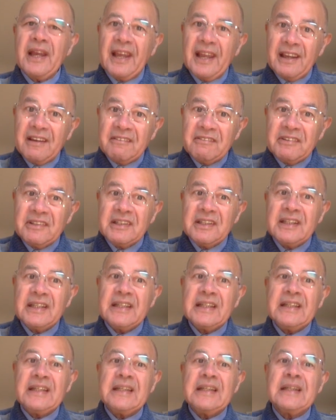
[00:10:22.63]

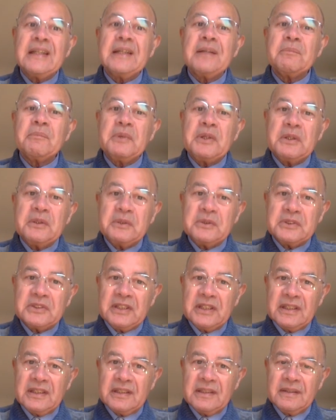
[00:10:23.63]
heavenly music,